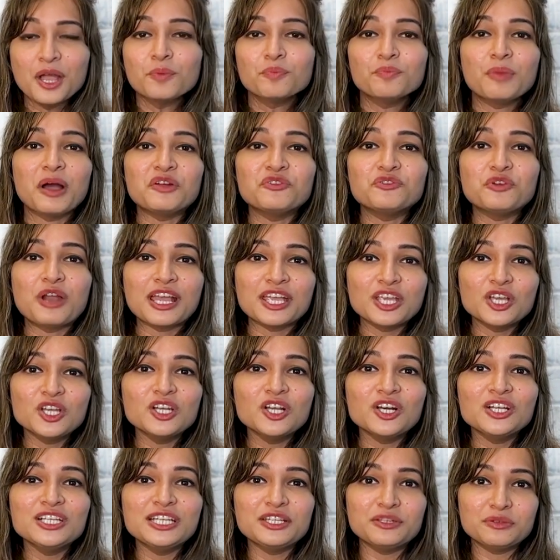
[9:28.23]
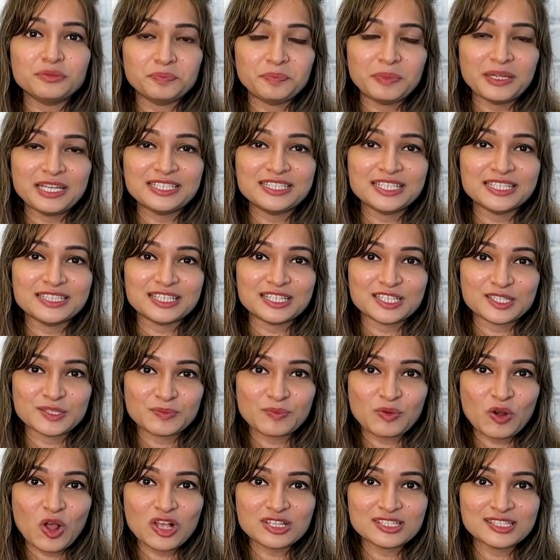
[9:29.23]
By regularly repeating this
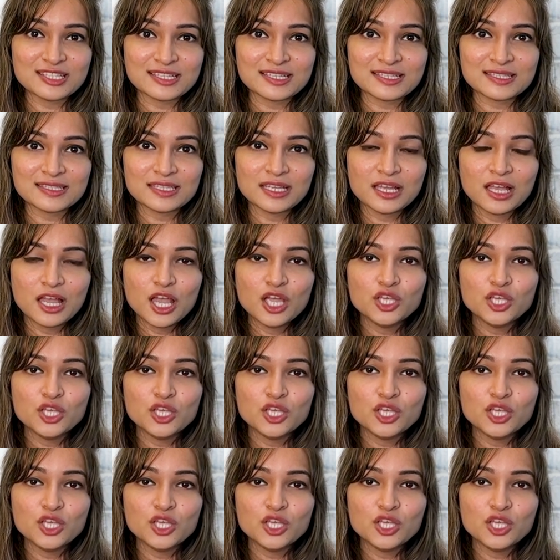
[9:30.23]
process,